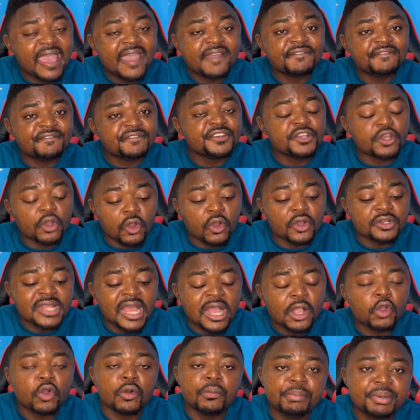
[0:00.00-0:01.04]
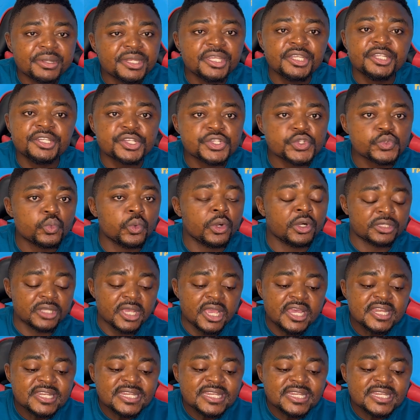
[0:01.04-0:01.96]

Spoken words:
every other company in this world.